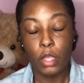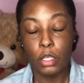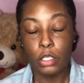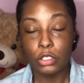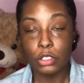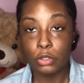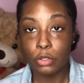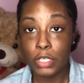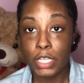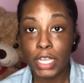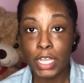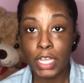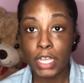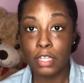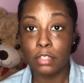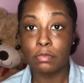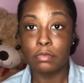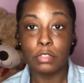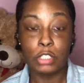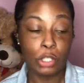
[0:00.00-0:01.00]
So yeah,
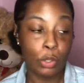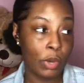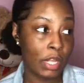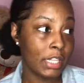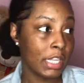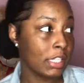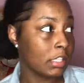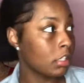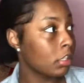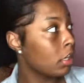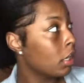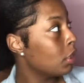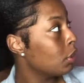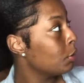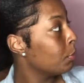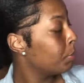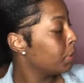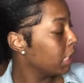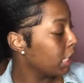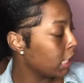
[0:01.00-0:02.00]
so I like the color
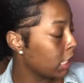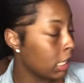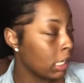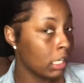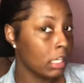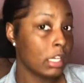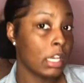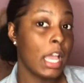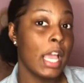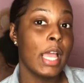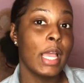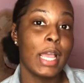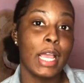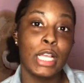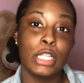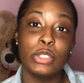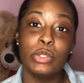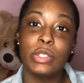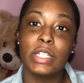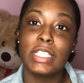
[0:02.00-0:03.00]
pink.
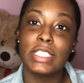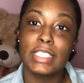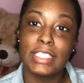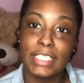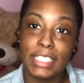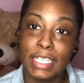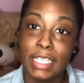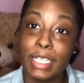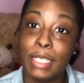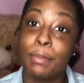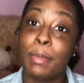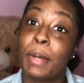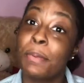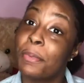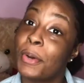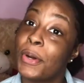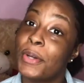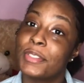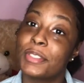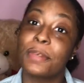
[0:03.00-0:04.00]
As you can see, my
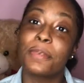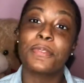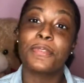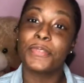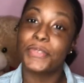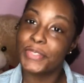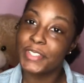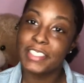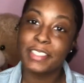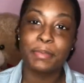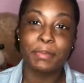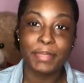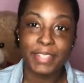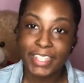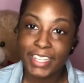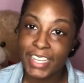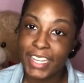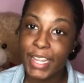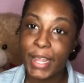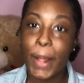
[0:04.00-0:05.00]
walls are freaking
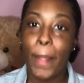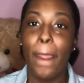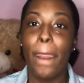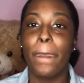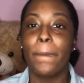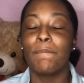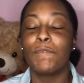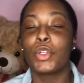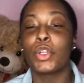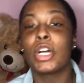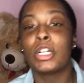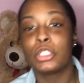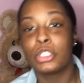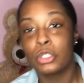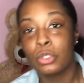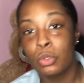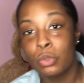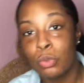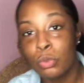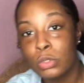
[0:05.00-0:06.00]
pink. So I
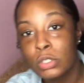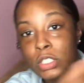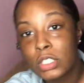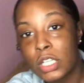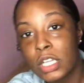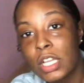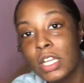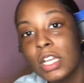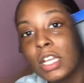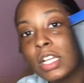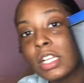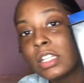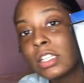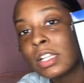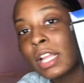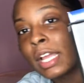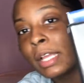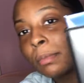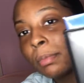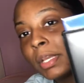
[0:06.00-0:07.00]
chose
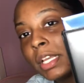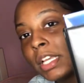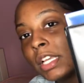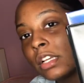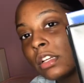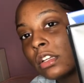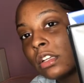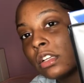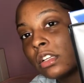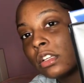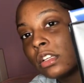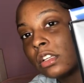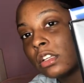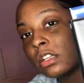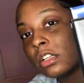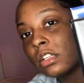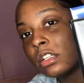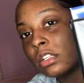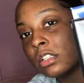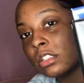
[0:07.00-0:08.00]
light pink.
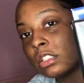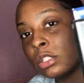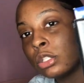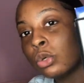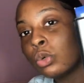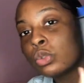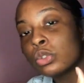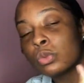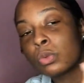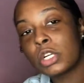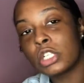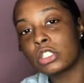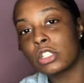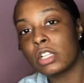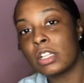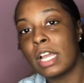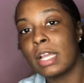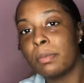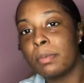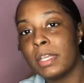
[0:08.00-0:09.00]
Those words are
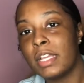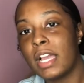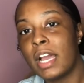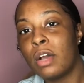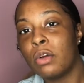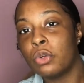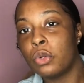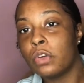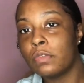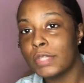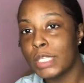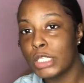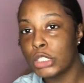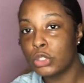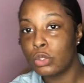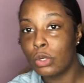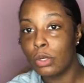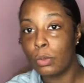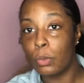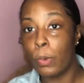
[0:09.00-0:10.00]
light pink. I don't know if they
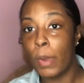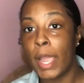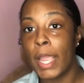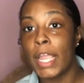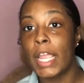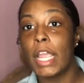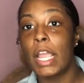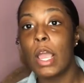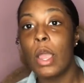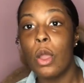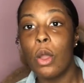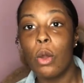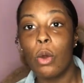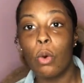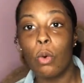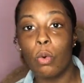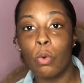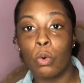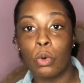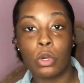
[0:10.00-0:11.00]
show it white
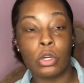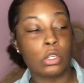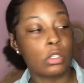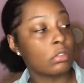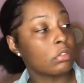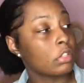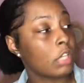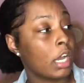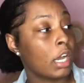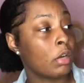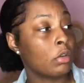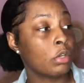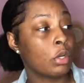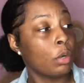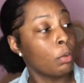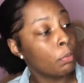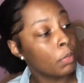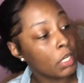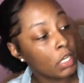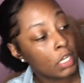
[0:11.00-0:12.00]
or I don't know,
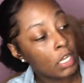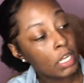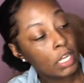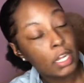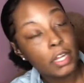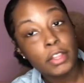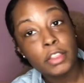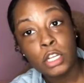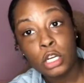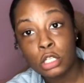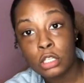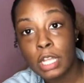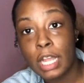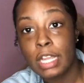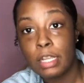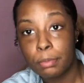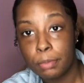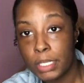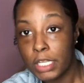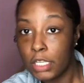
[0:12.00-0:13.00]
but they're
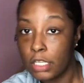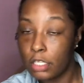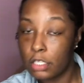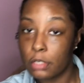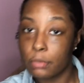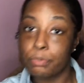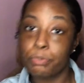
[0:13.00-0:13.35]
light pink.